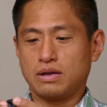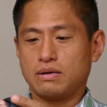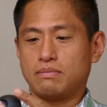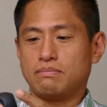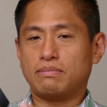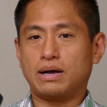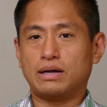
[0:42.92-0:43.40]

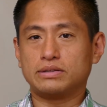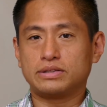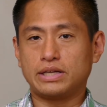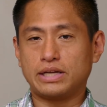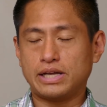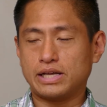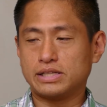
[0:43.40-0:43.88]
mount
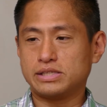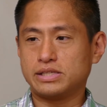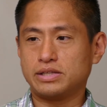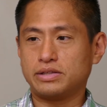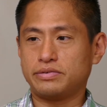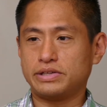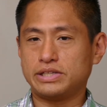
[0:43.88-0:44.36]
the
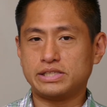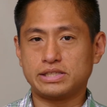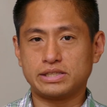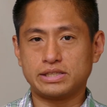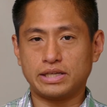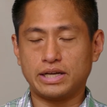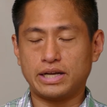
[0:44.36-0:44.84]

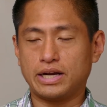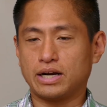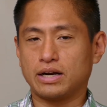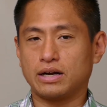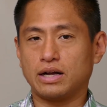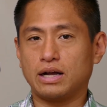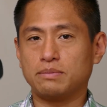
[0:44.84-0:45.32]
Insta360
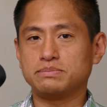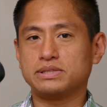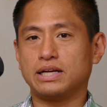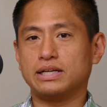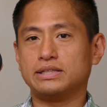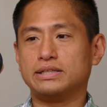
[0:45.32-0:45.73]
Air upside